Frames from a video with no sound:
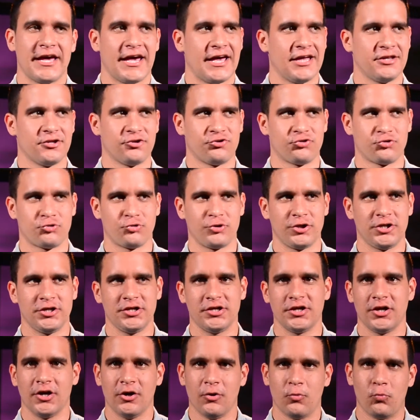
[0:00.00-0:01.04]
and the tree
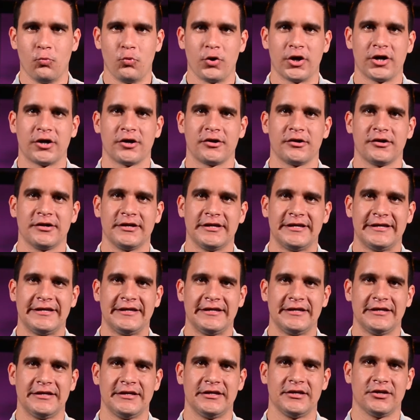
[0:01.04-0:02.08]
where
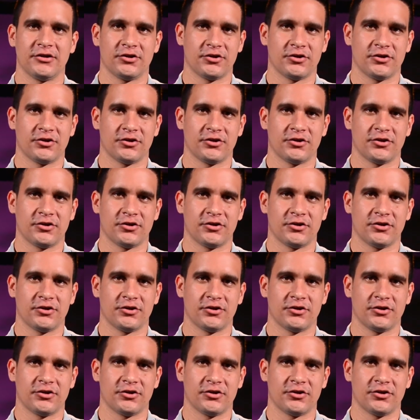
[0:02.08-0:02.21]
he